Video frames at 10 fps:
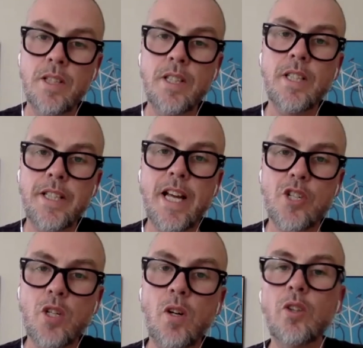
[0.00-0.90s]
Yeah,
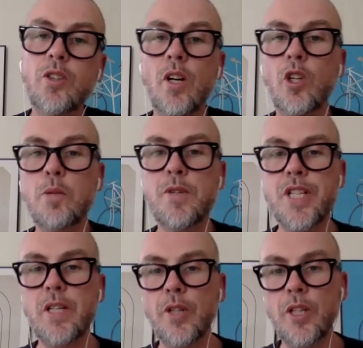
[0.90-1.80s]
so all the
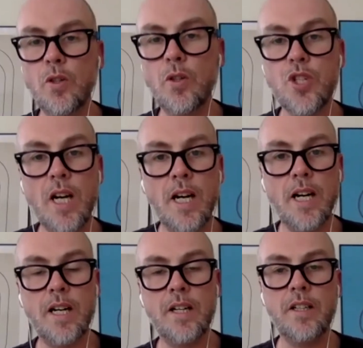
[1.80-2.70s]
materials
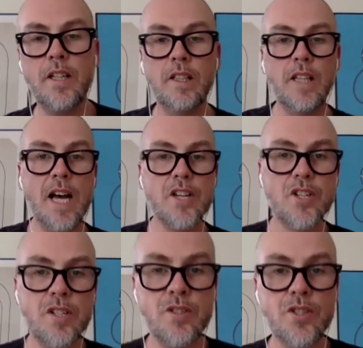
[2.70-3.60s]
are
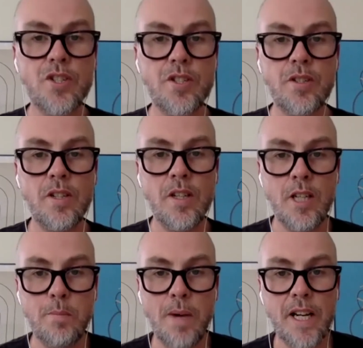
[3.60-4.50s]
licensed
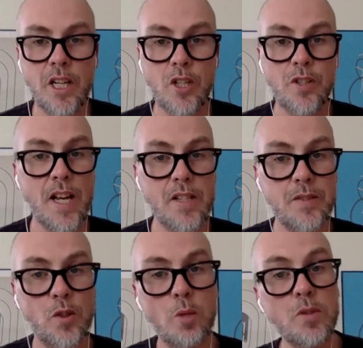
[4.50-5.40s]
by a Creative Commons